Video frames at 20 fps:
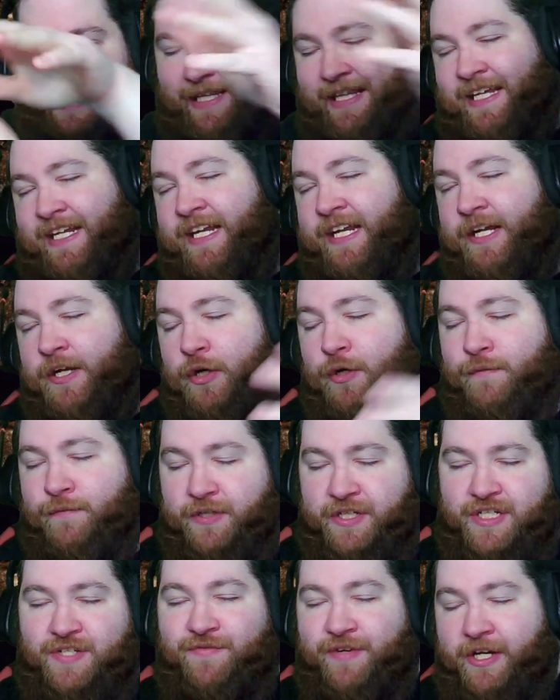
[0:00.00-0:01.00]
leaning over.
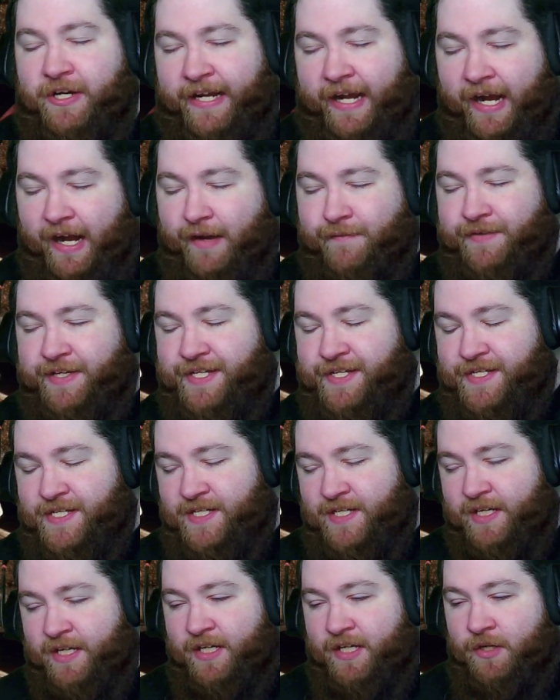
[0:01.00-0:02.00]
It's very obvious
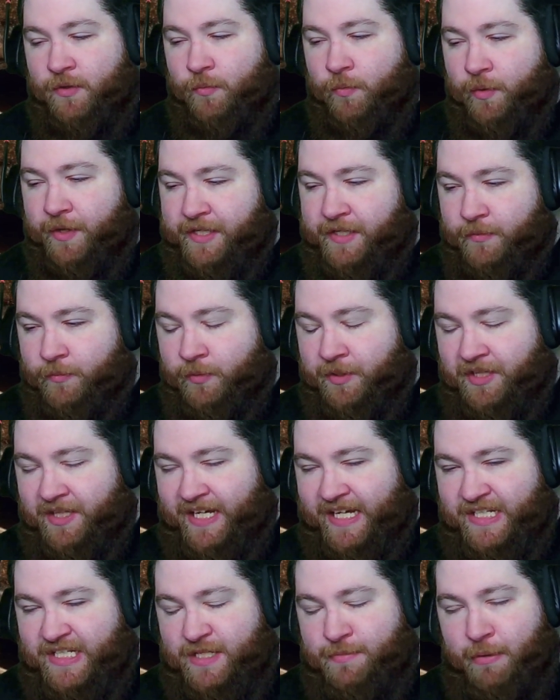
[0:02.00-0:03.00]
what
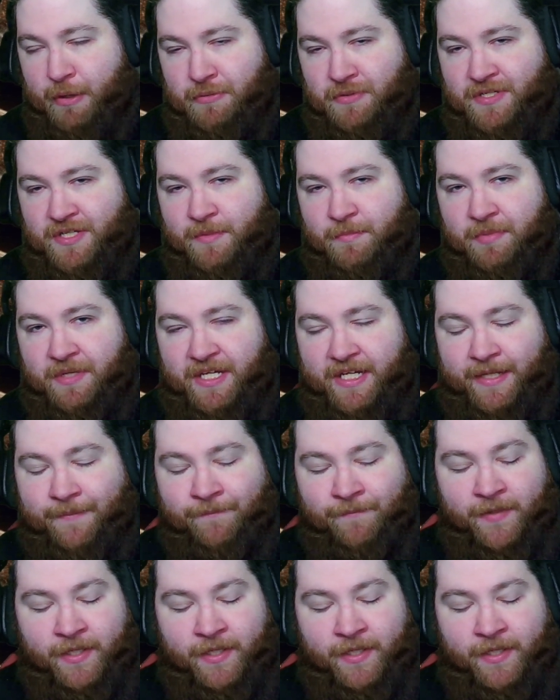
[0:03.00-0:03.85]
that's supposed to be.